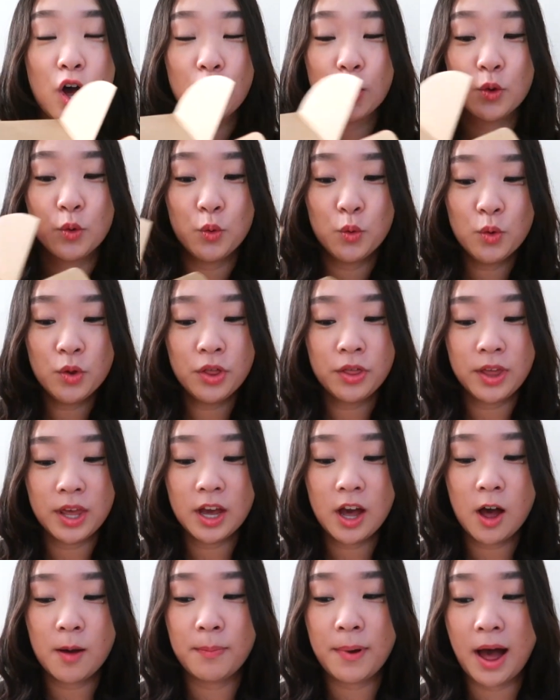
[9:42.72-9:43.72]
A cool
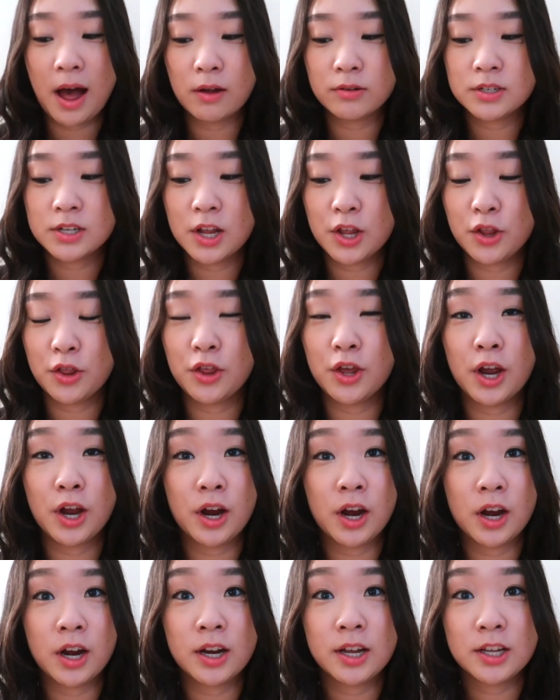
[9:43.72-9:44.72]
thing about
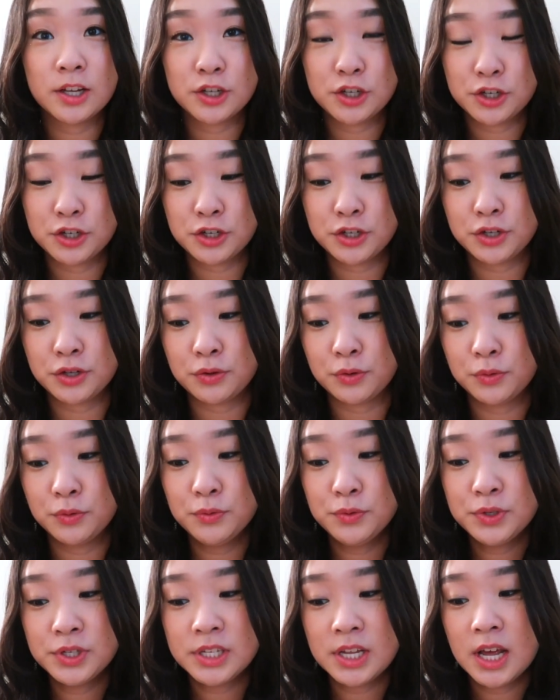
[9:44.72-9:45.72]
their
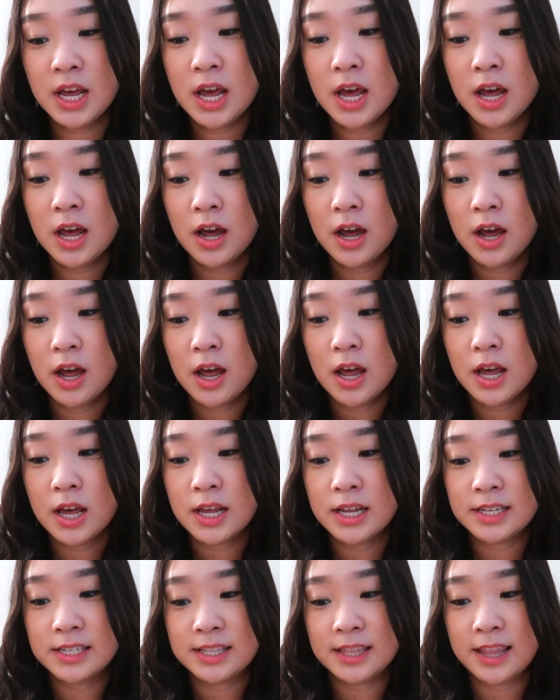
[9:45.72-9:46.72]
shoes
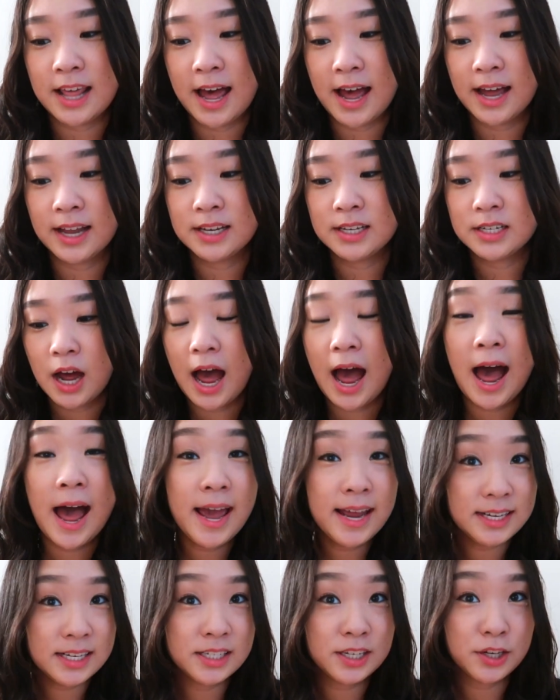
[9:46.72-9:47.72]
is that
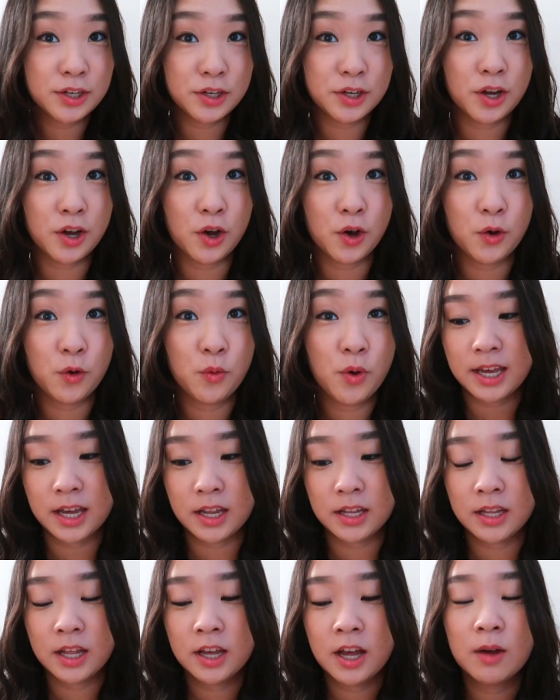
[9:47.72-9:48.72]
I didn't know.
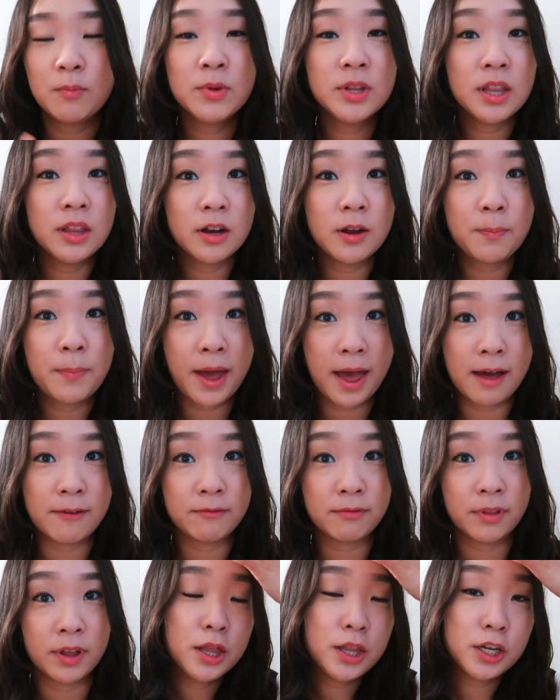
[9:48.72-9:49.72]
They come with a little
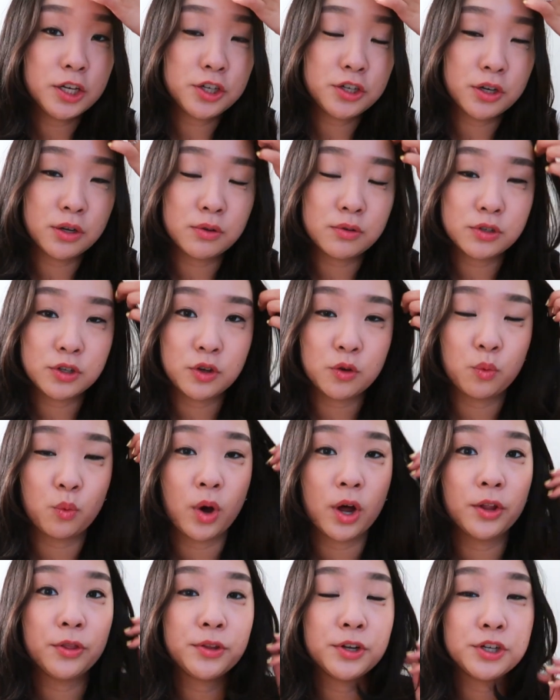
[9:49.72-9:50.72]
pamphlet that shows you
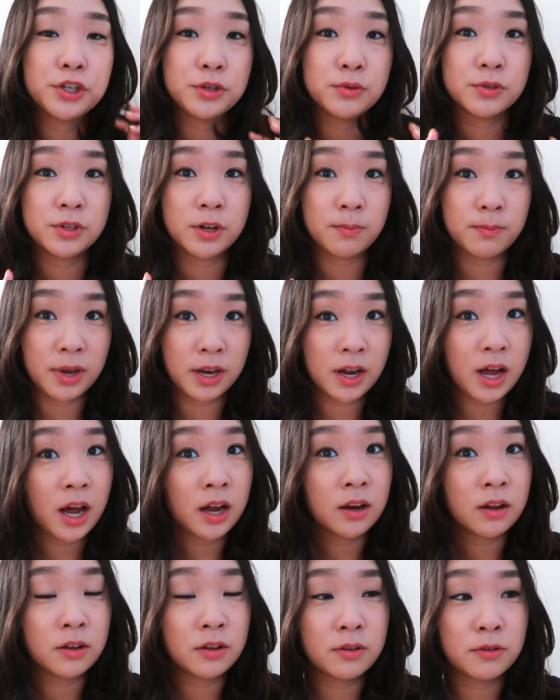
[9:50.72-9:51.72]
what their shoes are made
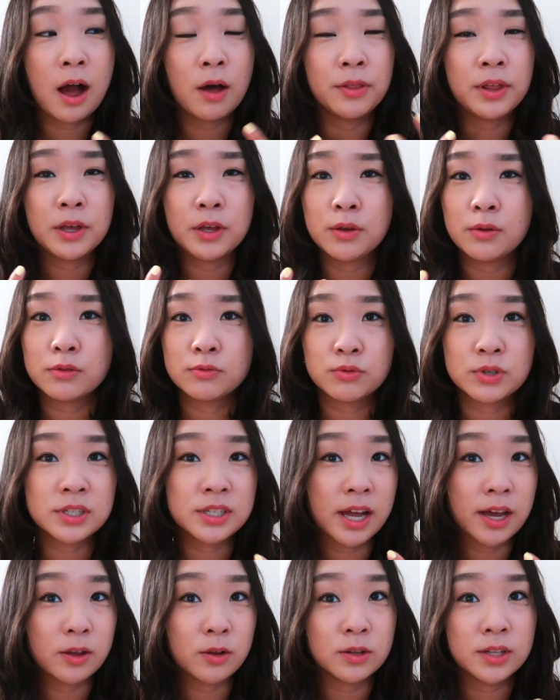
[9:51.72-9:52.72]
out of, how they use
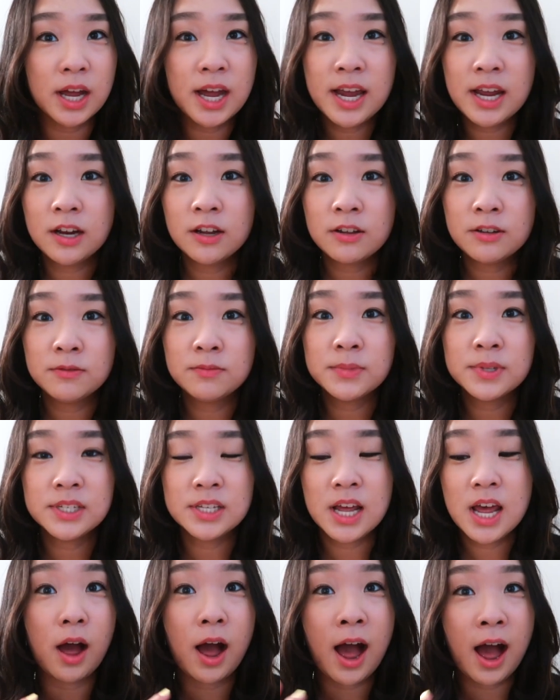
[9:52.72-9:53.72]
recycled items,
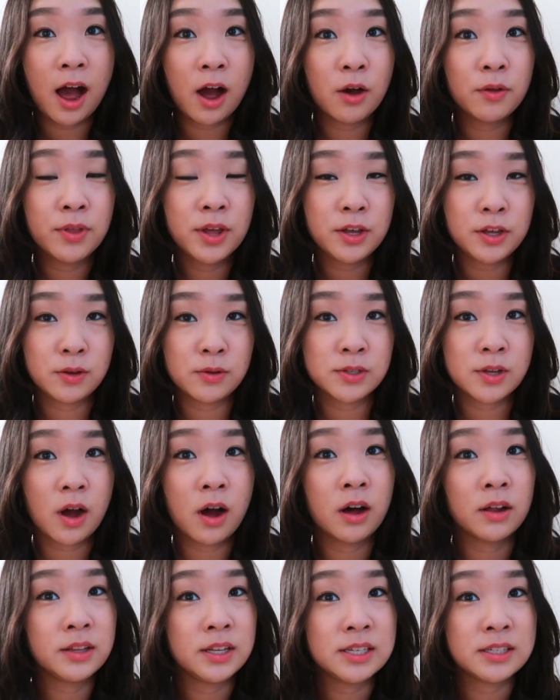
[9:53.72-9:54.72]
how they use
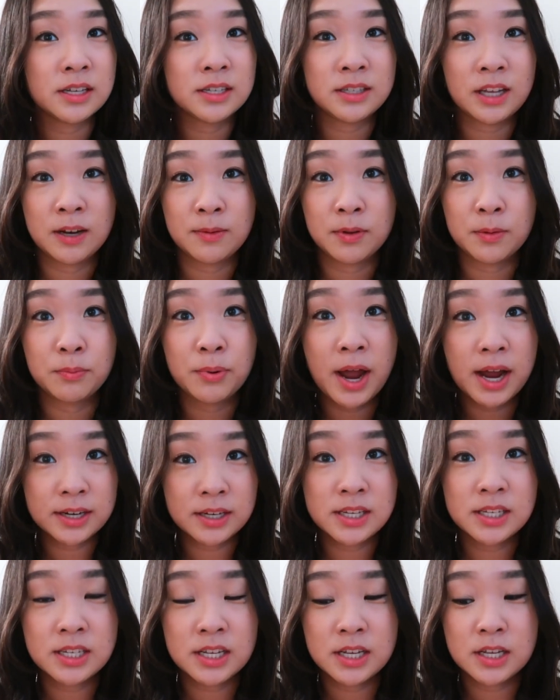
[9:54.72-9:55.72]
all these sustainable
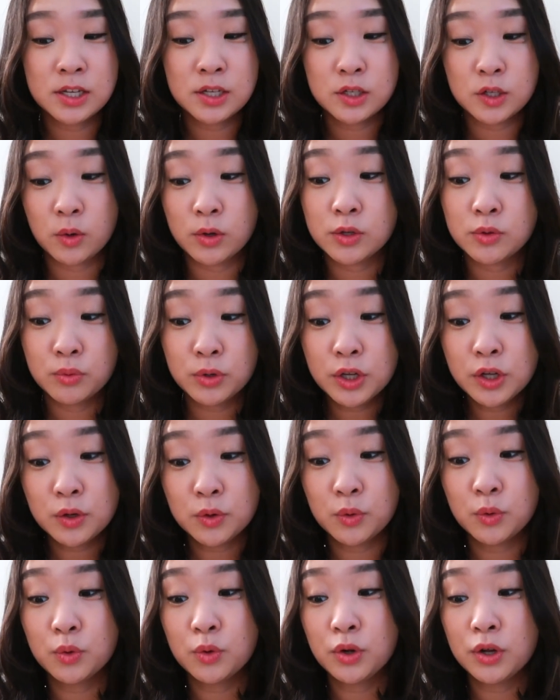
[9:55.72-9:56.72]
practices. So it's really
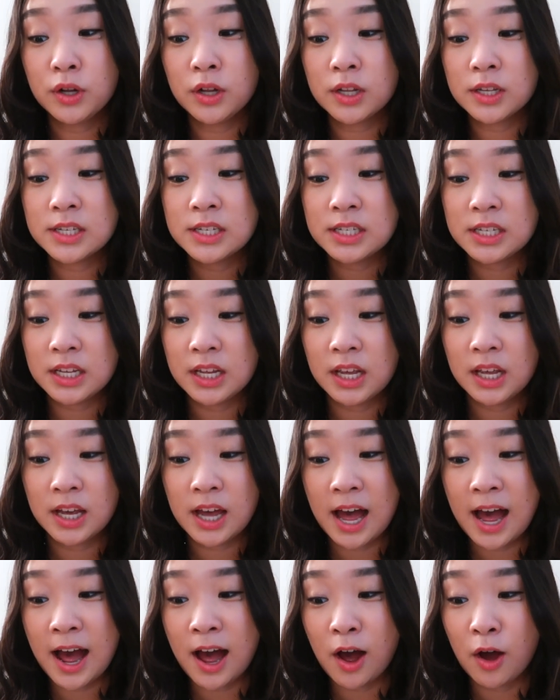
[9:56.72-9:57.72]
cool seeing
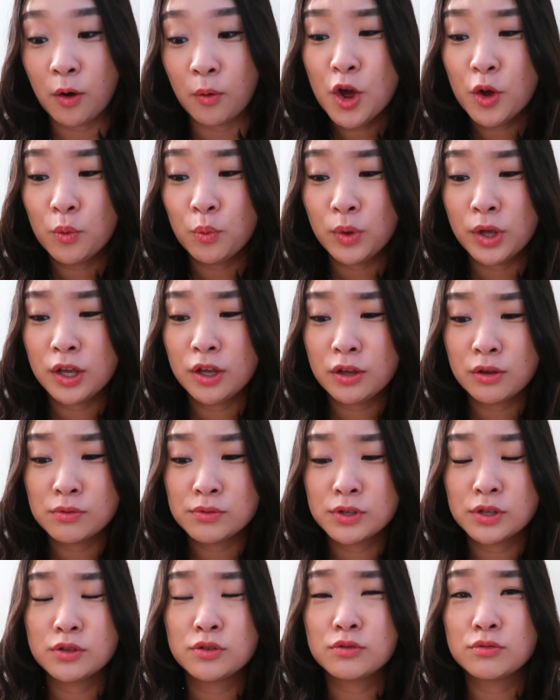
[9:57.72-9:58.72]
how we
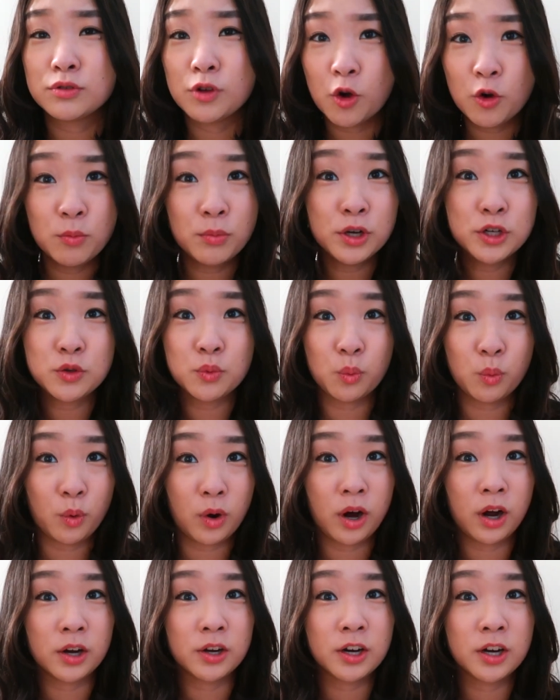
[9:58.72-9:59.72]
use so much
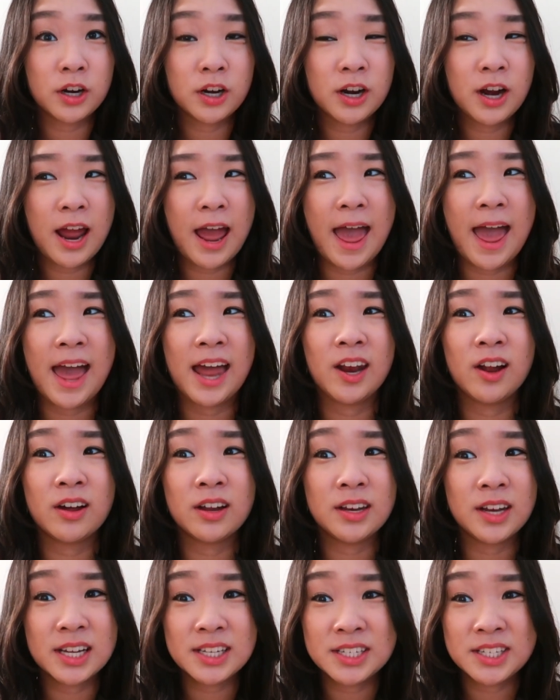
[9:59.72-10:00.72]
water and
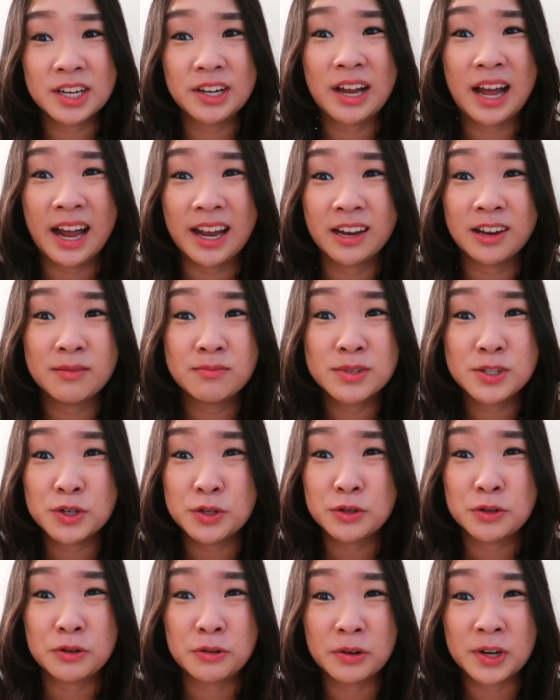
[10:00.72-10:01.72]
unnecessary items to
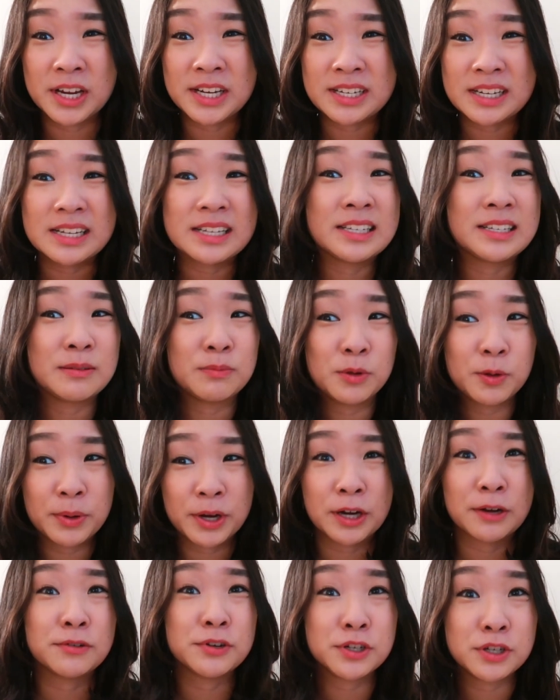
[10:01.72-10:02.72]
create a simple
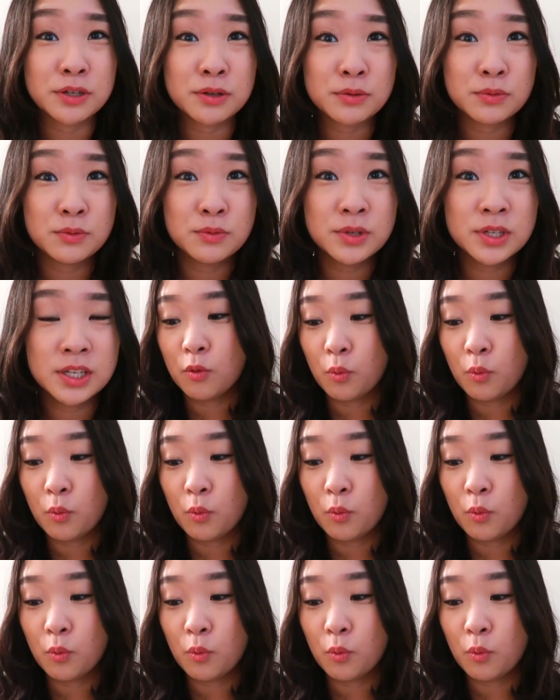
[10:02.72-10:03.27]
pair of shoes